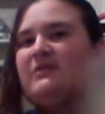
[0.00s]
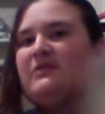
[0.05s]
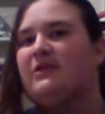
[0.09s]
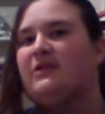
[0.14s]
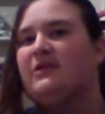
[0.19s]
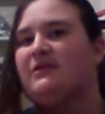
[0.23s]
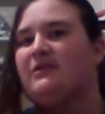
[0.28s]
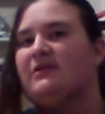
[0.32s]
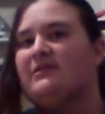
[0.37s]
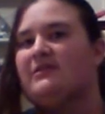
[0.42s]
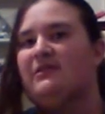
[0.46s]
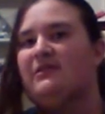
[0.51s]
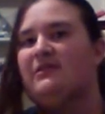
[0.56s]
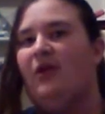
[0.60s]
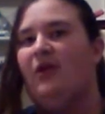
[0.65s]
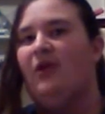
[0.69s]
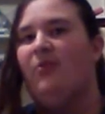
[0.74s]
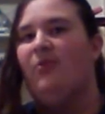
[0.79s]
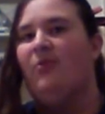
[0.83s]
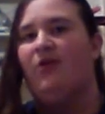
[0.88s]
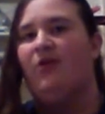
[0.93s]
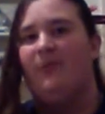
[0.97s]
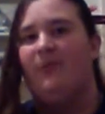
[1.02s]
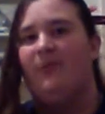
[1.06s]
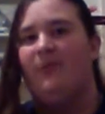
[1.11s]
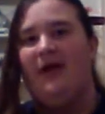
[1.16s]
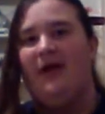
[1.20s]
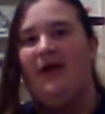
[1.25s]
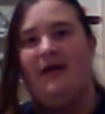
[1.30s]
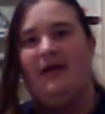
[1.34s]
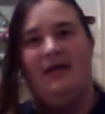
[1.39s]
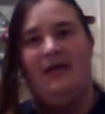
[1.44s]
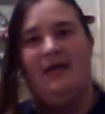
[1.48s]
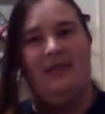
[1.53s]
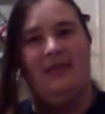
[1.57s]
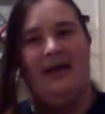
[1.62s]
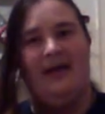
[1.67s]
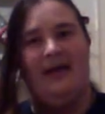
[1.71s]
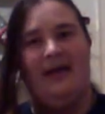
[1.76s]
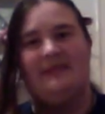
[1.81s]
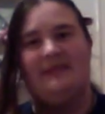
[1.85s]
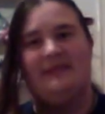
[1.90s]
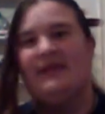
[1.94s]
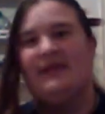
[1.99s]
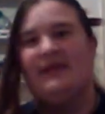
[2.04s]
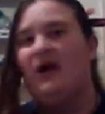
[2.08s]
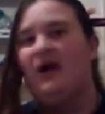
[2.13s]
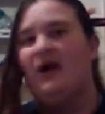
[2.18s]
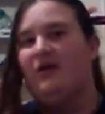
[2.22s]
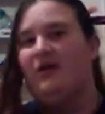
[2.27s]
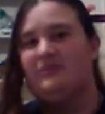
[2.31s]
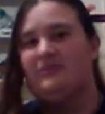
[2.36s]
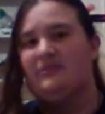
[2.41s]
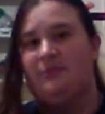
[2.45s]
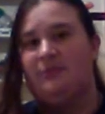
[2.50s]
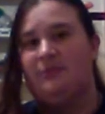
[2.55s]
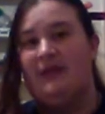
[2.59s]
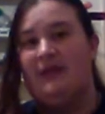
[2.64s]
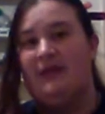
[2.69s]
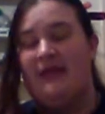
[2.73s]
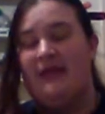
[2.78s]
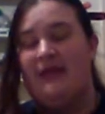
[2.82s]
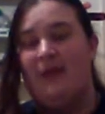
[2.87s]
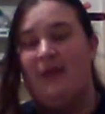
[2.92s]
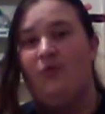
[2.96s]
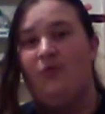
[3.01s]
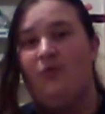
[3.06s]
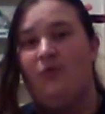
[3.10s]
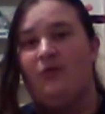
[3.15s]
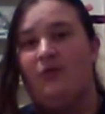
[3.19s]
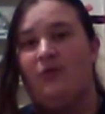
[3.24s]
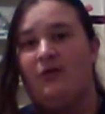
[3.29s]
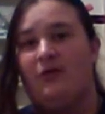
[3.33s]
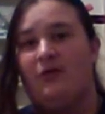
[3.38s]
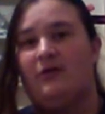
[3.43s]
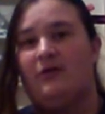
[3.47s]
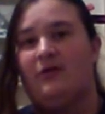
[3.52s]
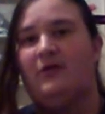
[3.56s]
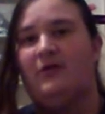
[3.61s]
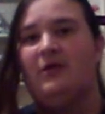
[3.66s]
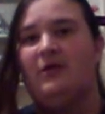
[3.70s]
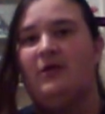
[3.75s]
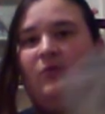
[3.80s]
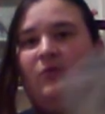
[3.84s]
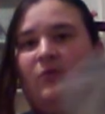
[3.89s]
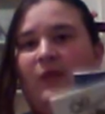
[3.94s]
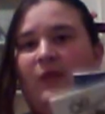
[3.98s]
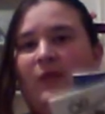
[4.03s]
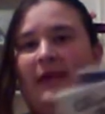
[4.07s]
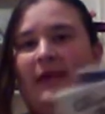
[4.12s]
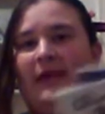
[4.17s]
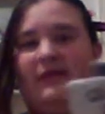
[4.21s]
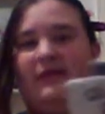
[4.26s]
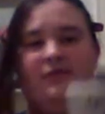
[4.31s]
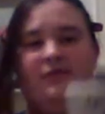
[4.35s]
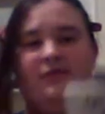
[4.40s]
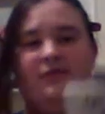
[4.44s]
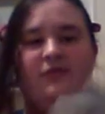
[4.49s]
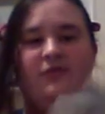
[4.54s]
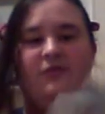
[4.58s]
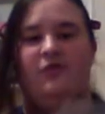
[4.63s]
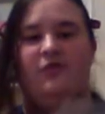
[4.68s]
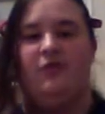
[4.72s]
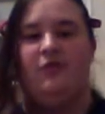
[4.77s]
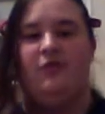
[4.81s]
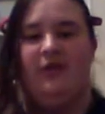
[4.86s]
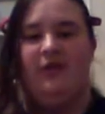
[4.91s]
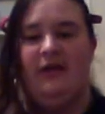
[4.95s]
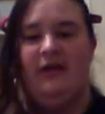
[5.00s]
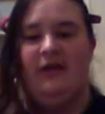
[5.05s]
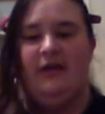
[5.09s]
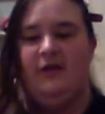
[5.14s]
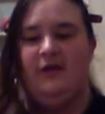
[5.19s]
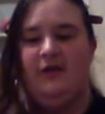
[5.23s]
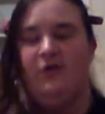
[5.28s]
There is no more, but like I said, I'll explain that more when I get to the story,